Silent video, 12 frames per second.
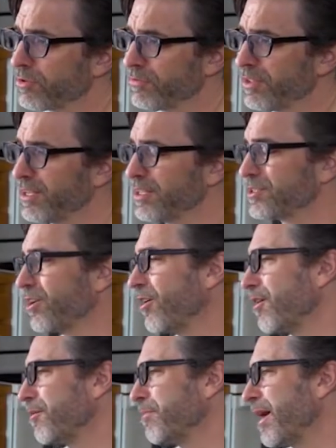of these
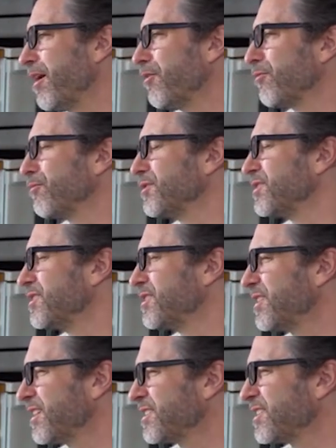are about
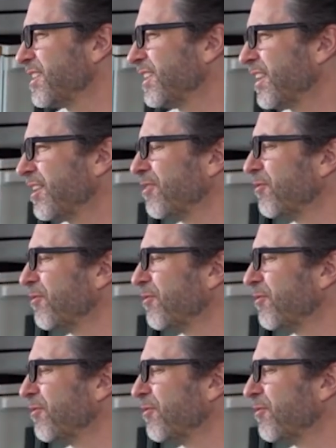resisting